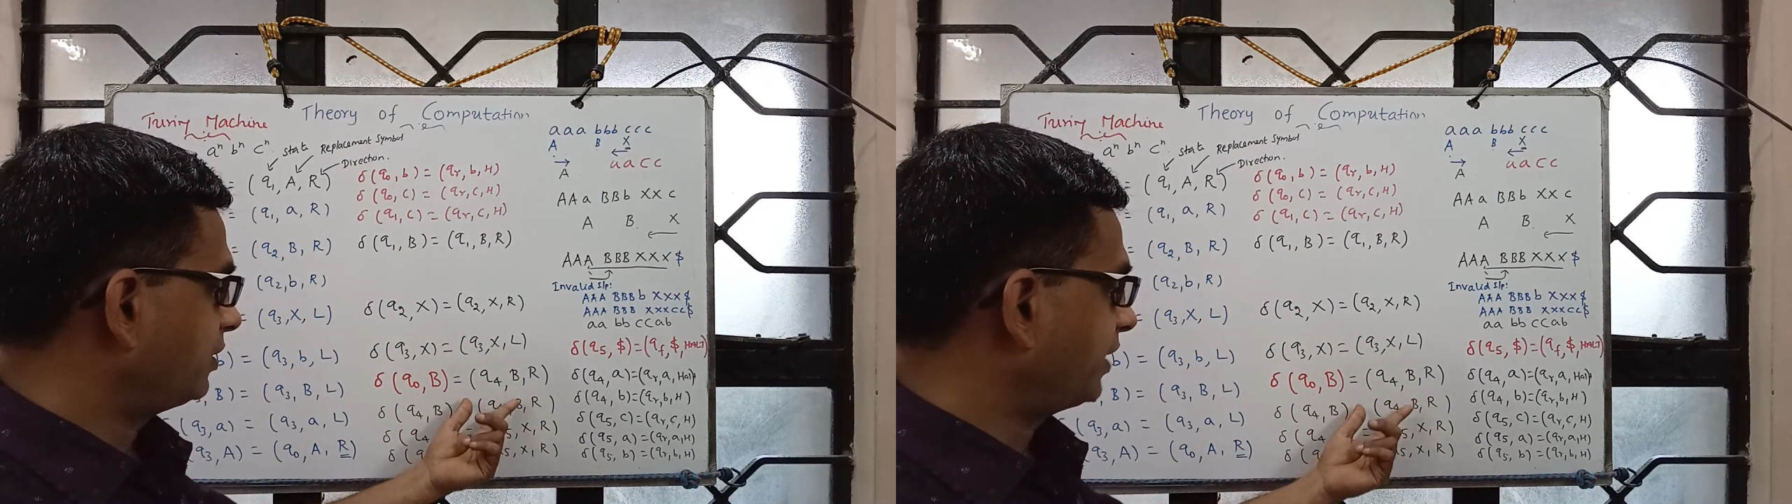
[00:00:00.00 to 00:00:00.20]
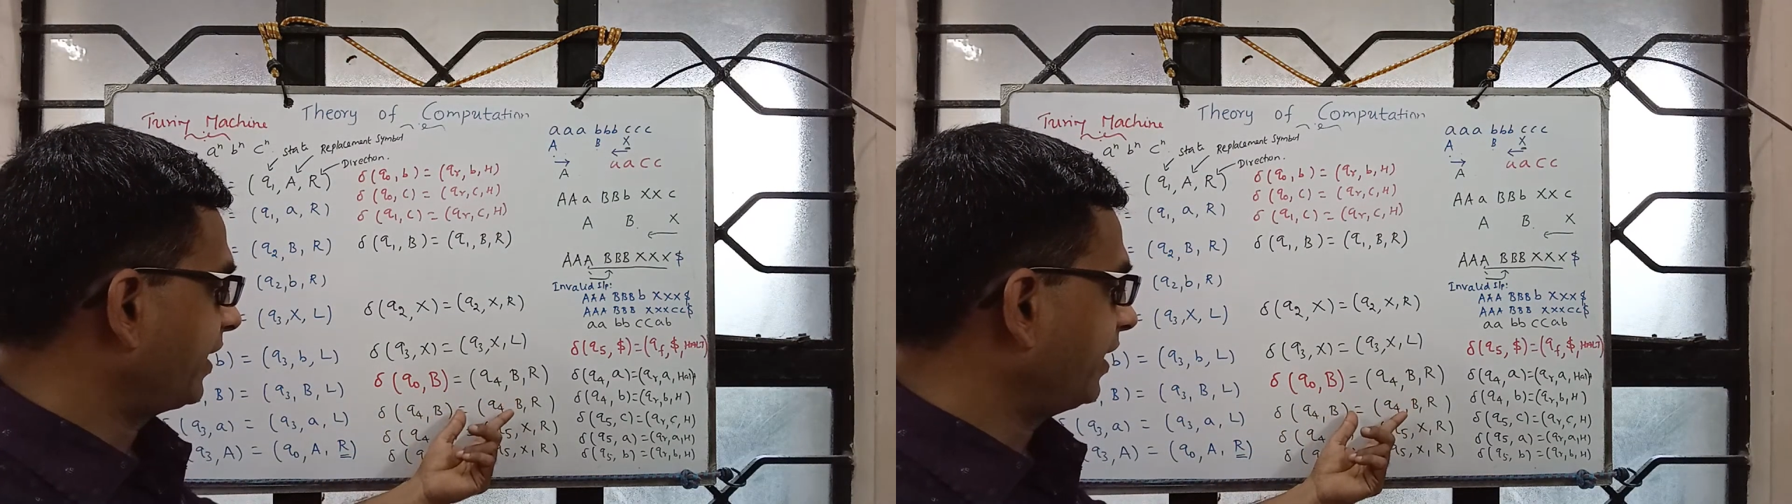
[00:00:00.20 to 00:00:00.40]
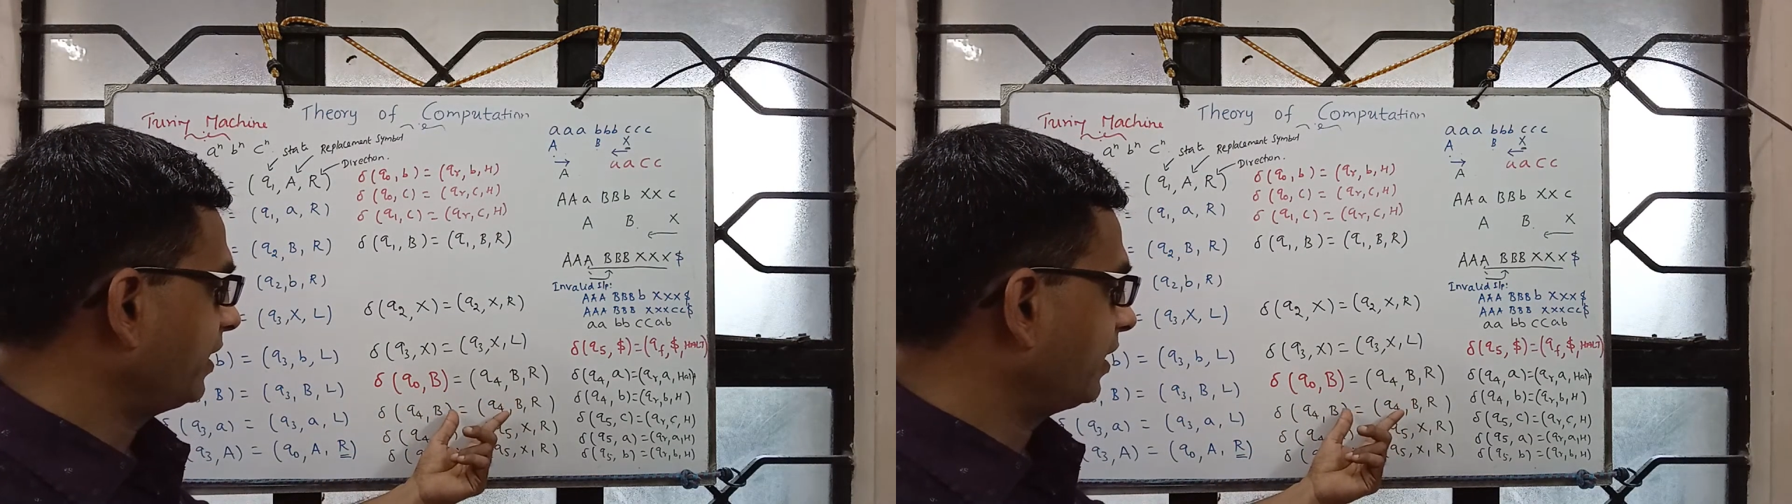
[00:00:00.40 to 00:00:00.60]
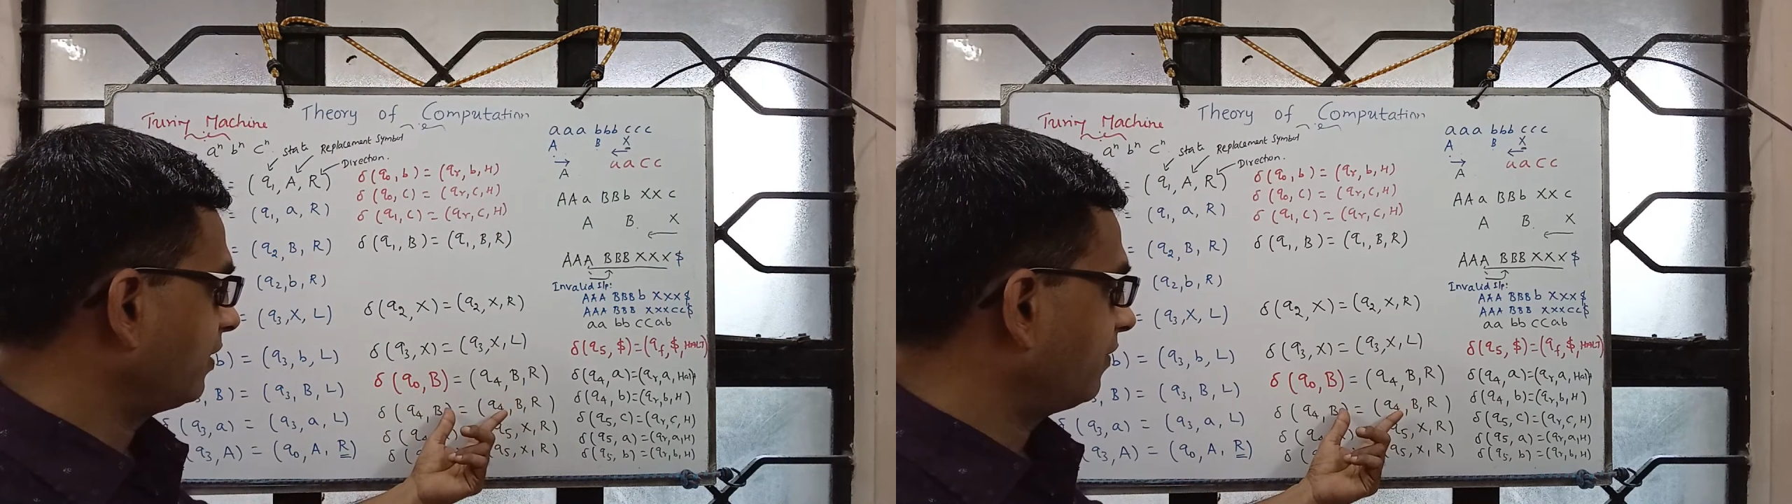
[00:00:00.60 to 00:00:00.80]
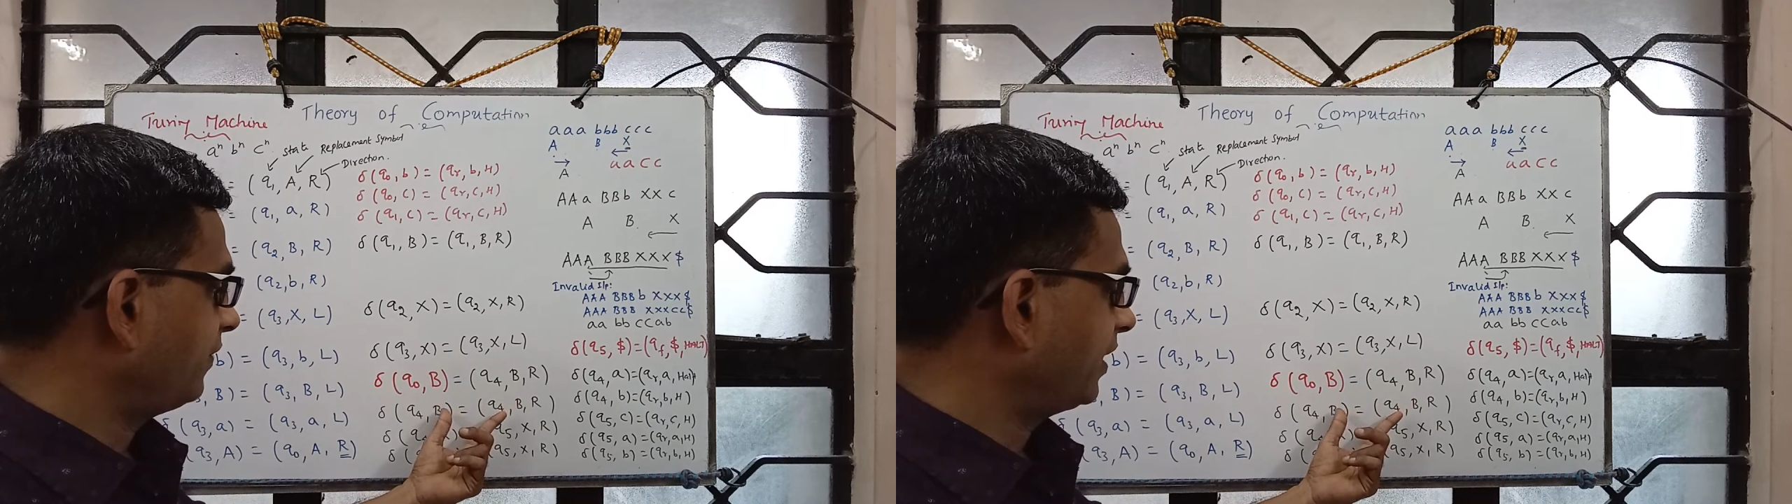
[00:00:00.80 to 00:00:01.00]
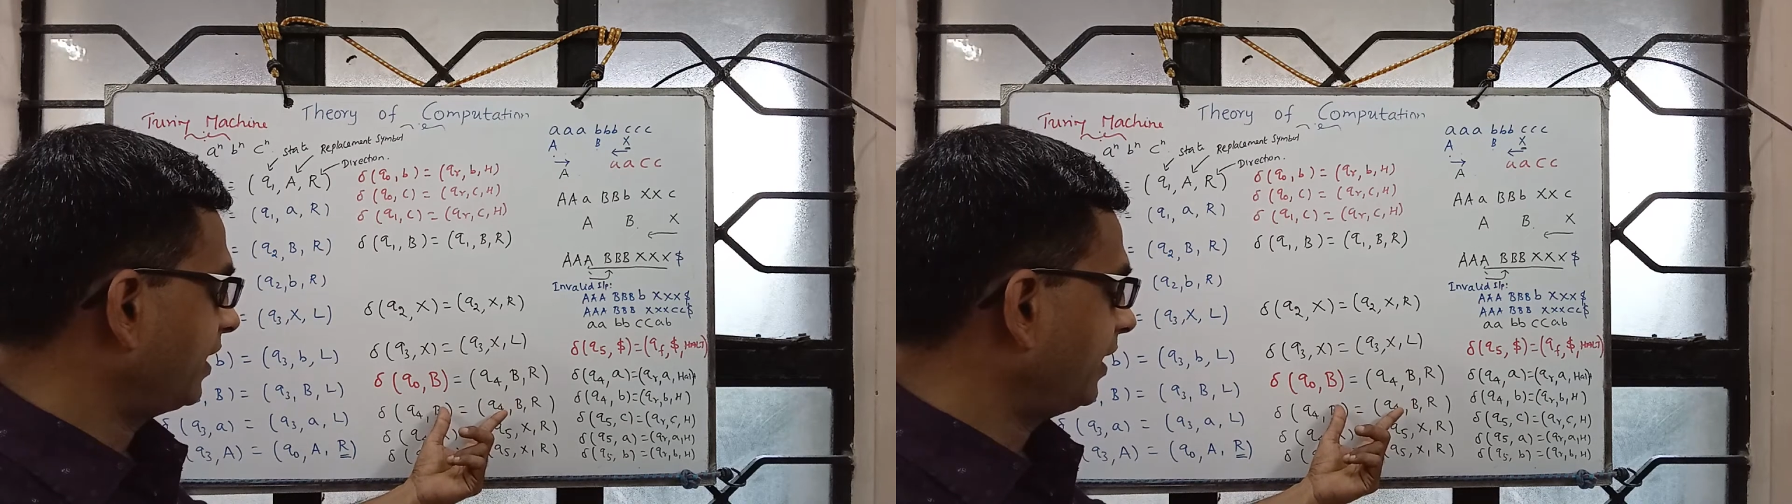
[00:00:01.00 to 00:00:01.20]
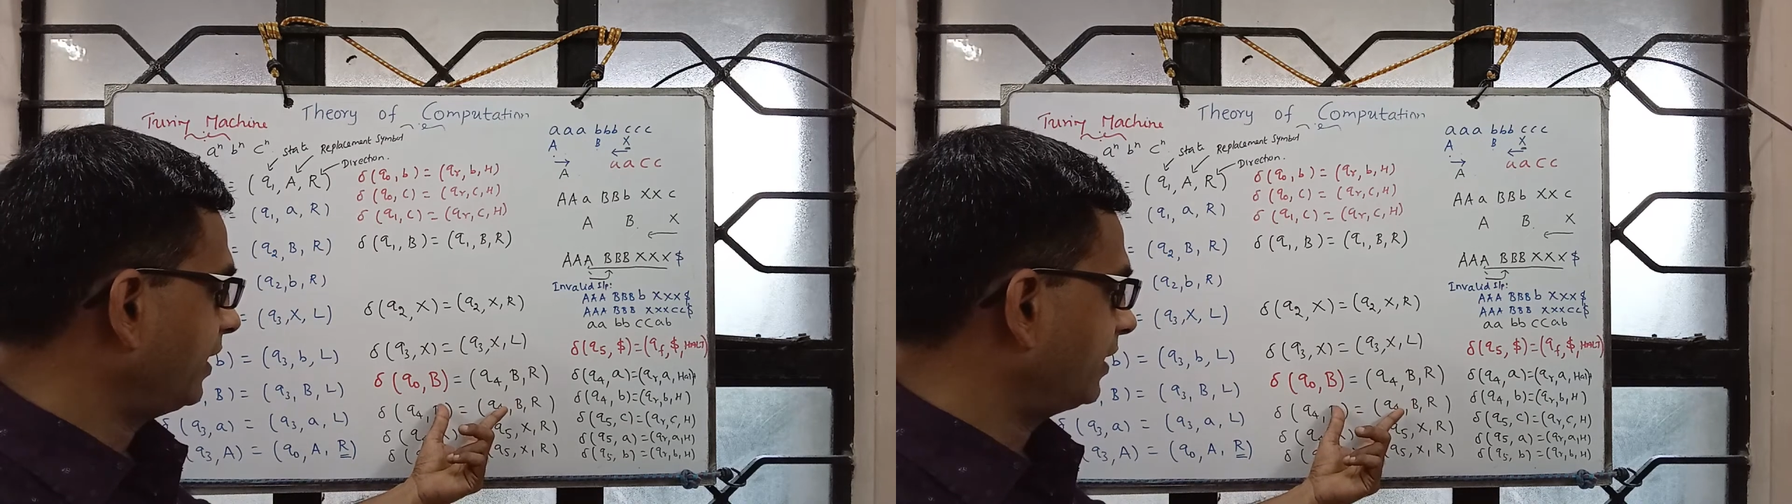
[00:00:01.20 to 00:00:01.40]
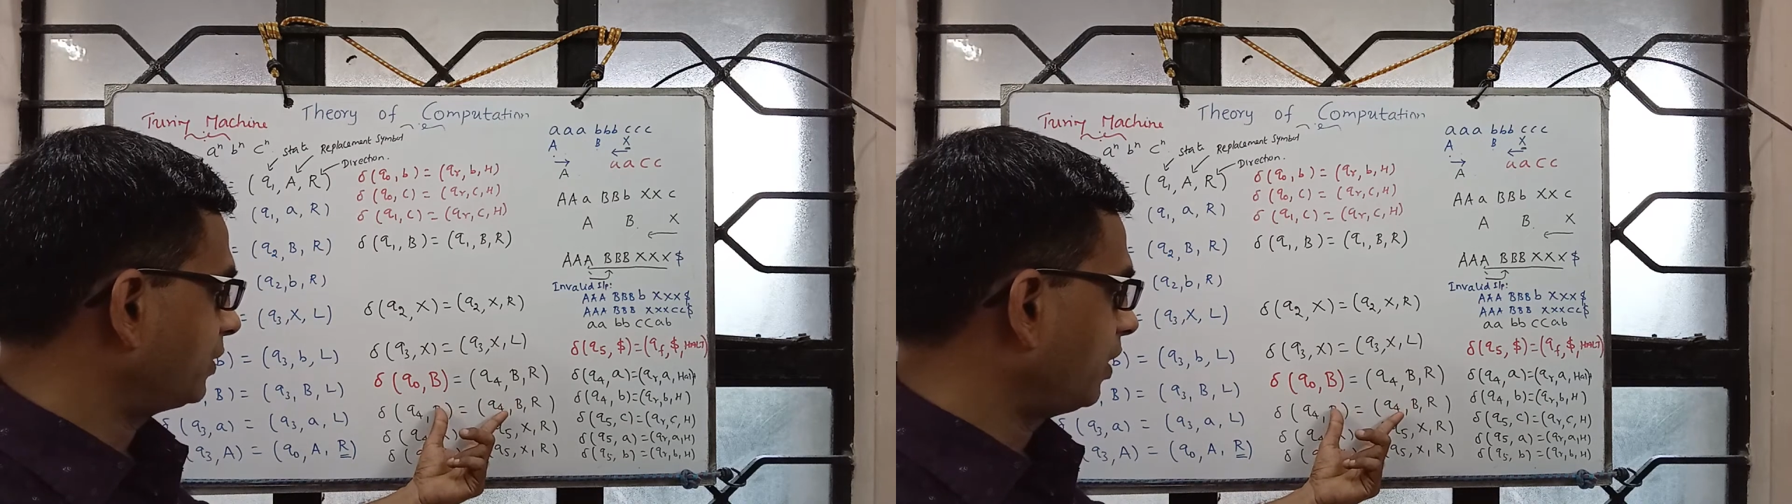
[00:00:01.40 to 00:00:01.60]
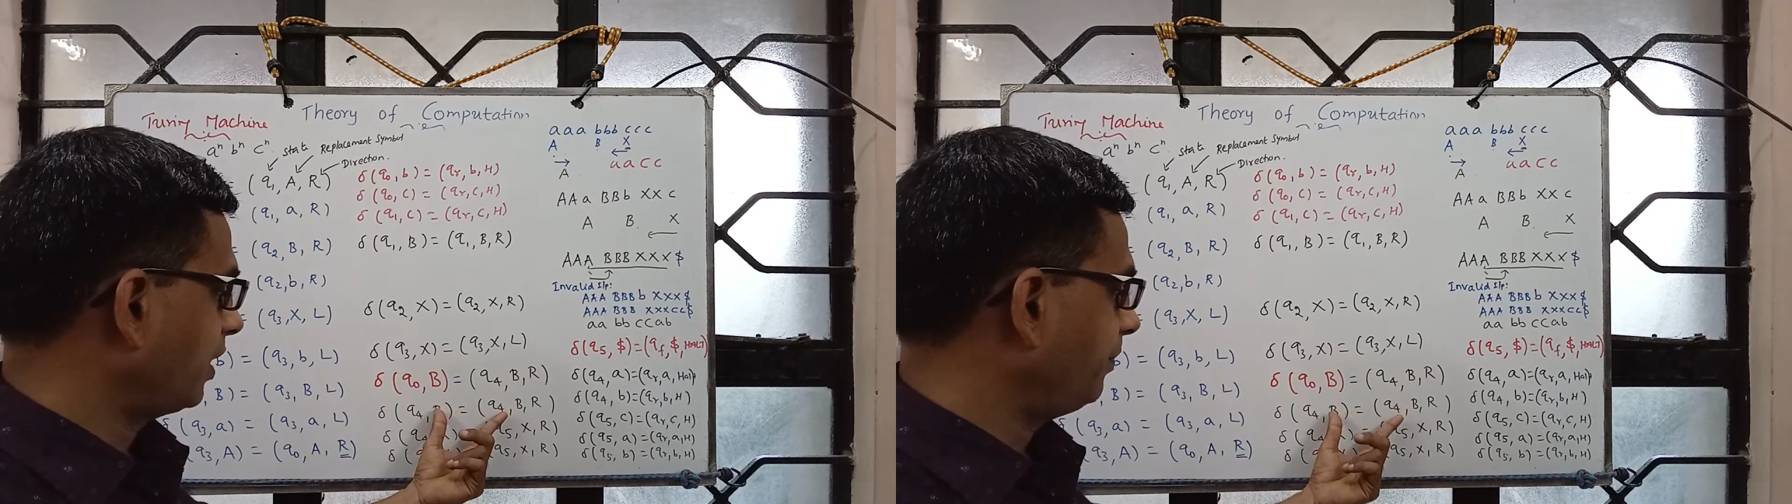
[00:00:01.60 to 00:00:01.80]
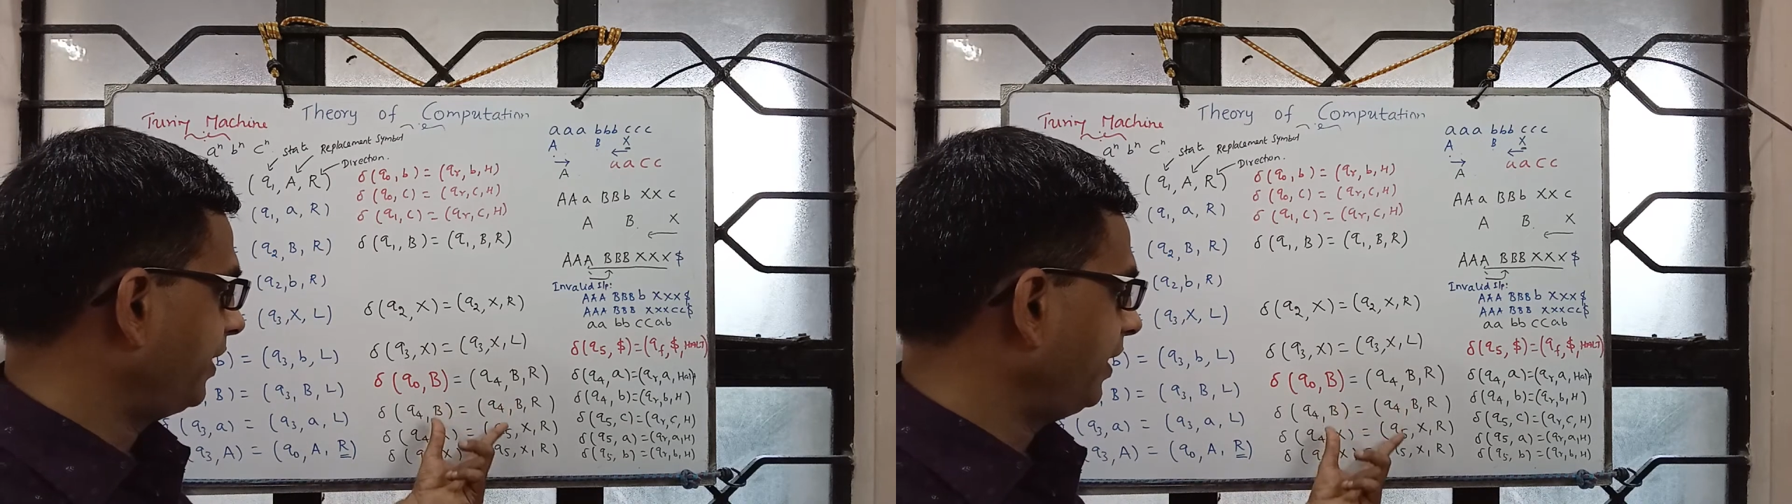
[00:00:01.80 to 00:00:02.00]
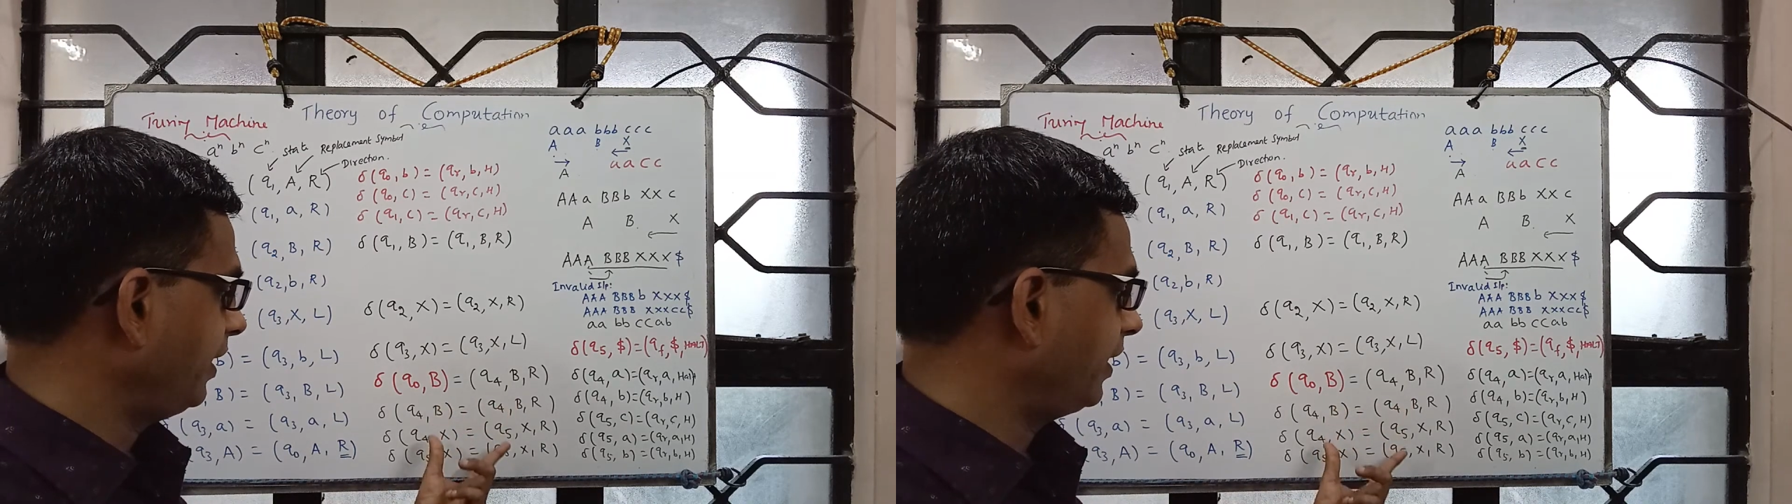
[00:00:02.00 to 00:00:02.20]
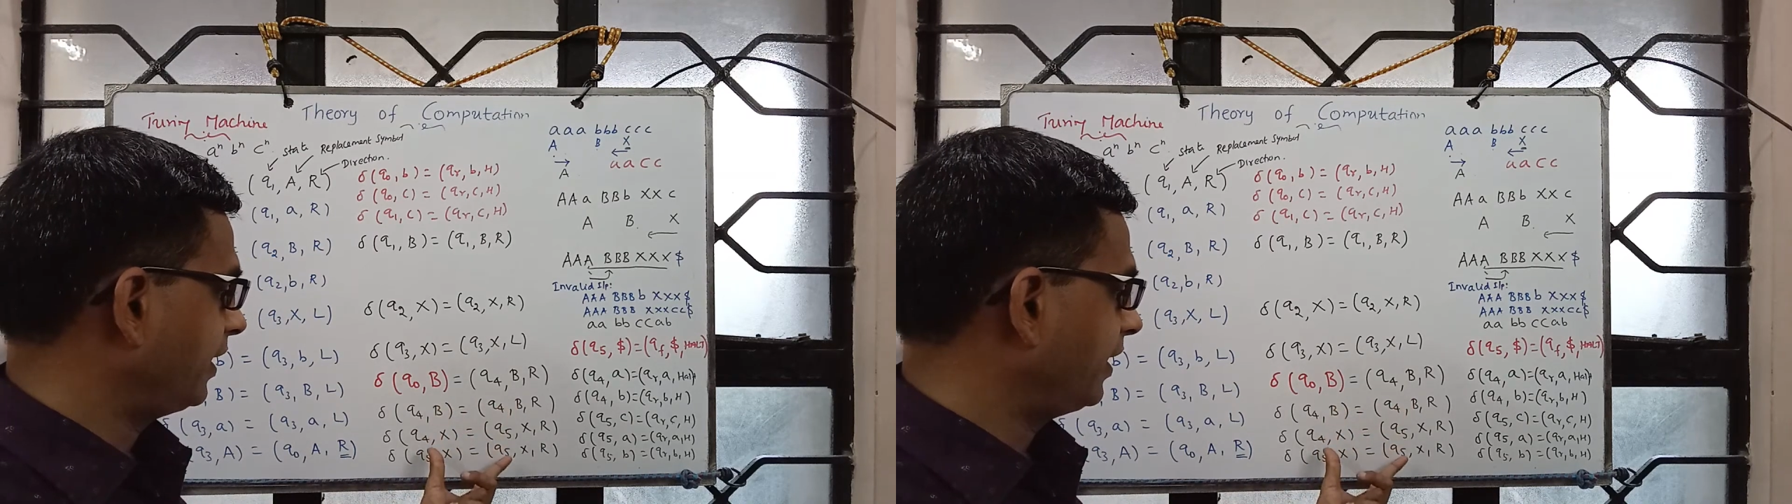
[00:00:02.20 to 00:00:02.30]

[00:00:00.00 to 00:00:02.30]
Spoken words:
checking whether it is all b,